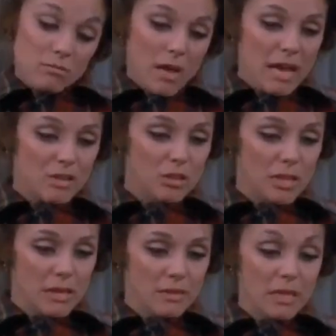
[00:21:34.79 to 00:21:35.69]

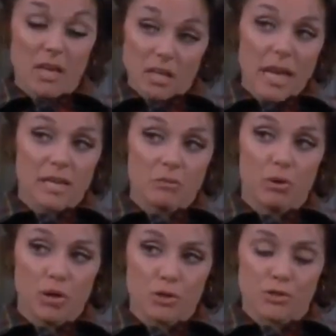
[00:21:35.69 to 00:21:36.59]
Actually, I think I'll like
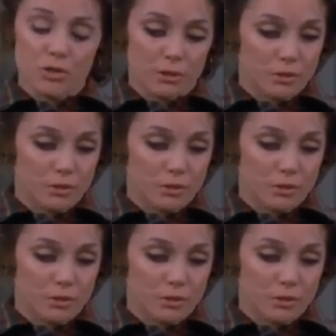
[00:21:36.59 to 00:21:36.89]
it worse.